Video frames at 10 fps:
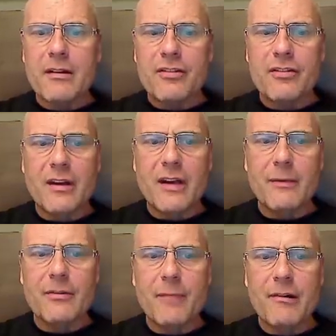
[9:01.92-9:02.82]
she said.
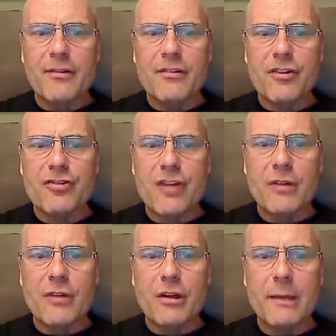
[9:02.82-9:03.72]
"I was embarrassed and
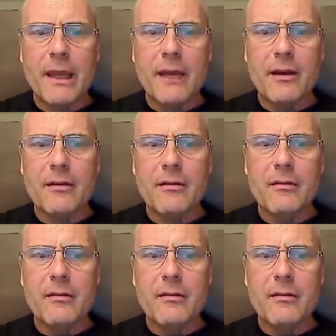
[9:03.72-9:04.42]
ashamed and humiliated."